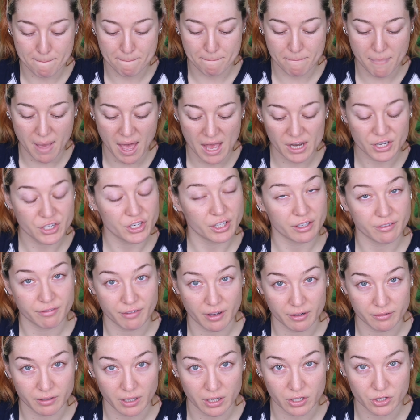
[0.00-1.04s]
Magic
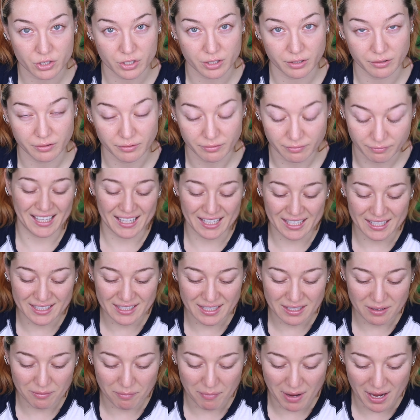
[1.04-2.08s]
Foundation.
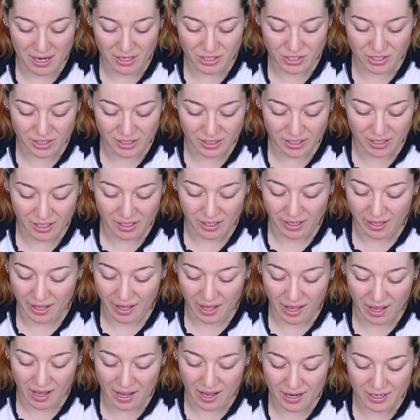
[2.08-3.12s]
Is it magic?
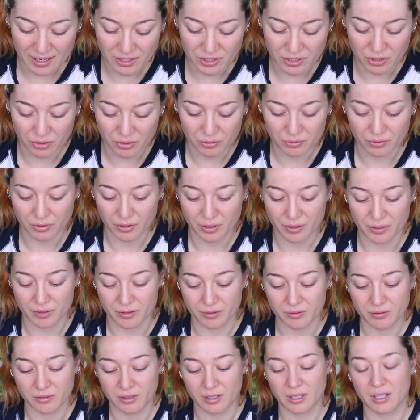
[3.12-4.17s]
I don't
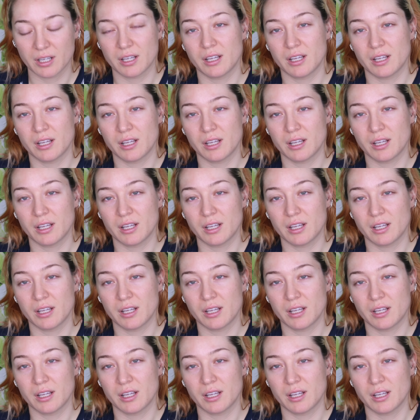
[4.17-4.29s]
know.